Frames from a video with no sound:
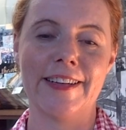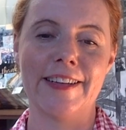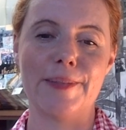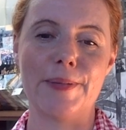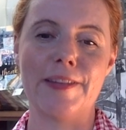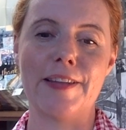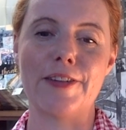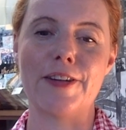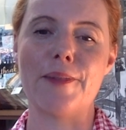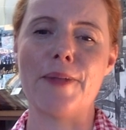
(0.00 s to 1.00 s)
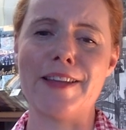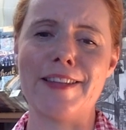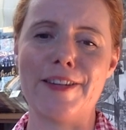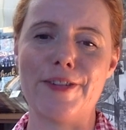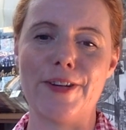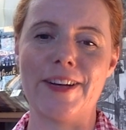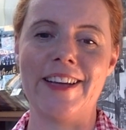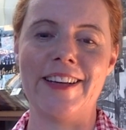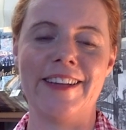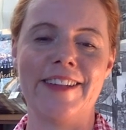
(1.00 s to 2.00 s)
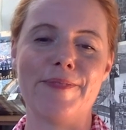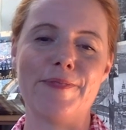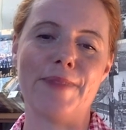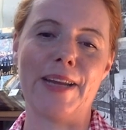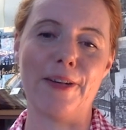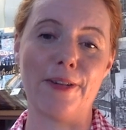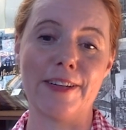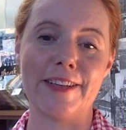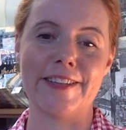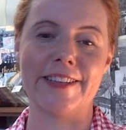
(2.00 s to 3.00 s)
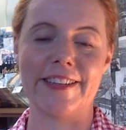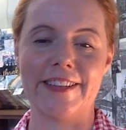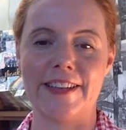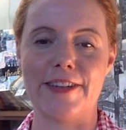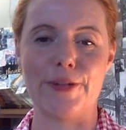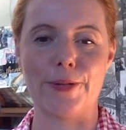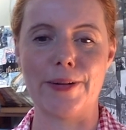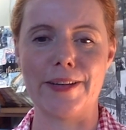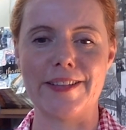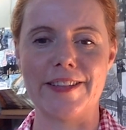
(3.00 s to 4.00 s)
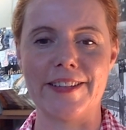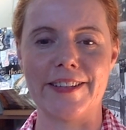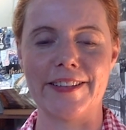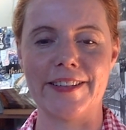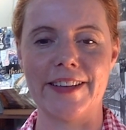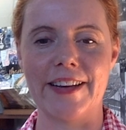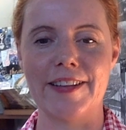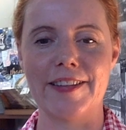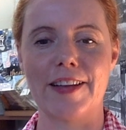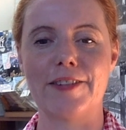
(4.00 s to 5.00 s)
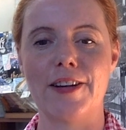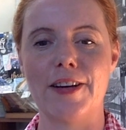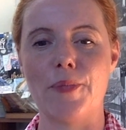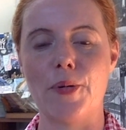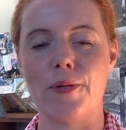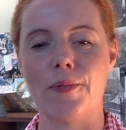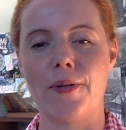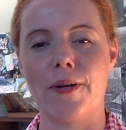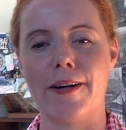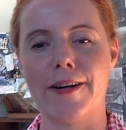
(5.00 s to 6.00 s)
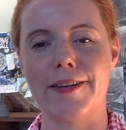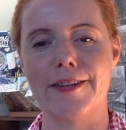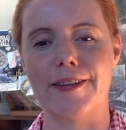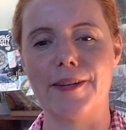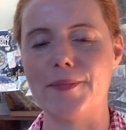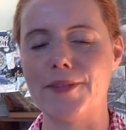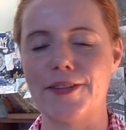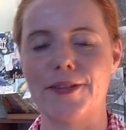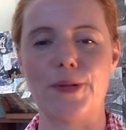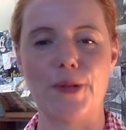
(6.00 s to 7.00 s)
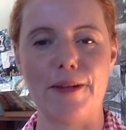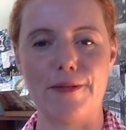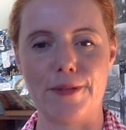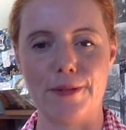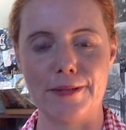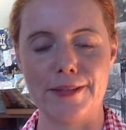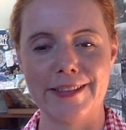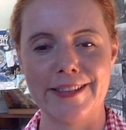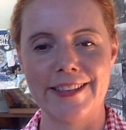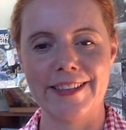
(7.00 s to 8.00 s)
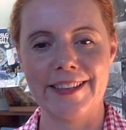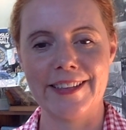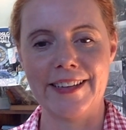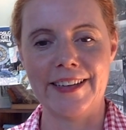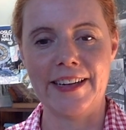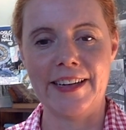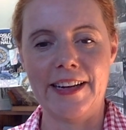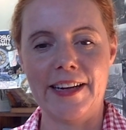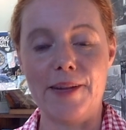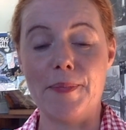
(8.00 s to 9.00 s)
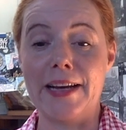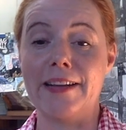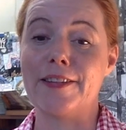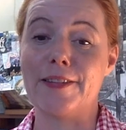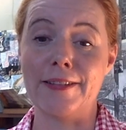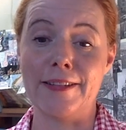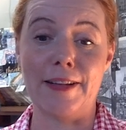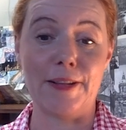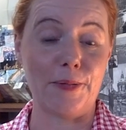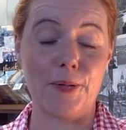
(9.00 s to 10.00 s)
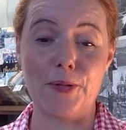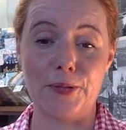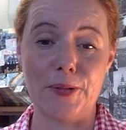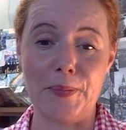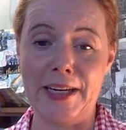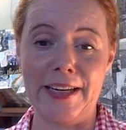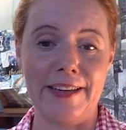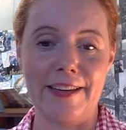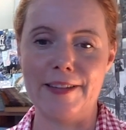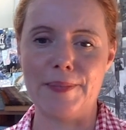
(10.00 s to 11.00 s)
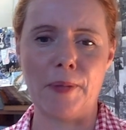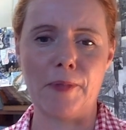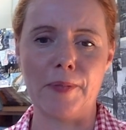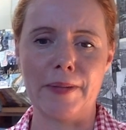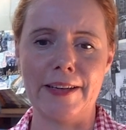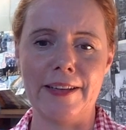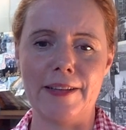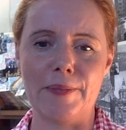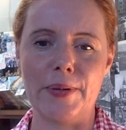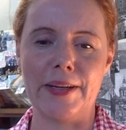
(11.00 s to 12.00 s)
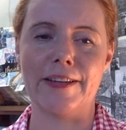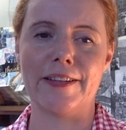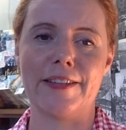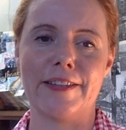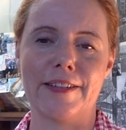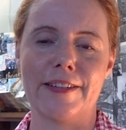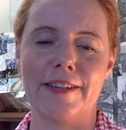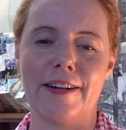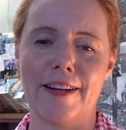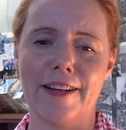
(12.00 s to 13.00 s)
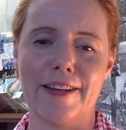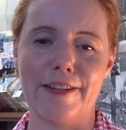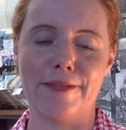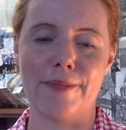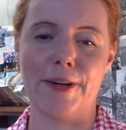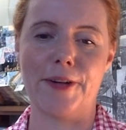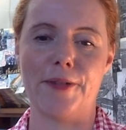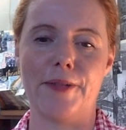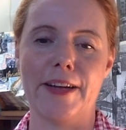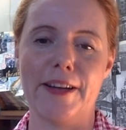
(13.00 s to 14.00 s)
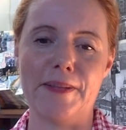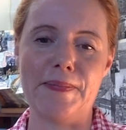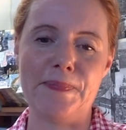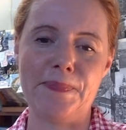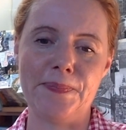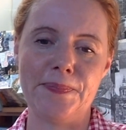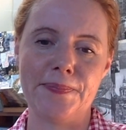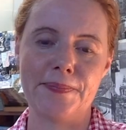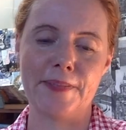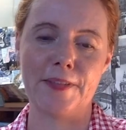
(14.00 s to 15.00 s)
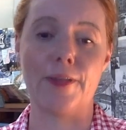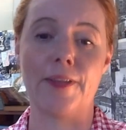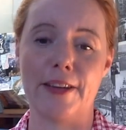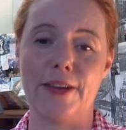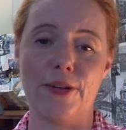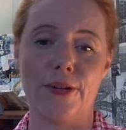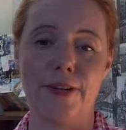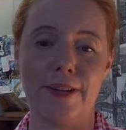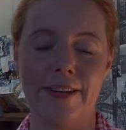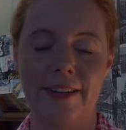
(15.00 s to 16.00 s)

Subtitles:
It's been such an amazing journey, being longlisted and then shortlisted, and it's such an important prize. I'm just so grateful. It means the world to me. It's probably the biggest highlight of my career. So thank you.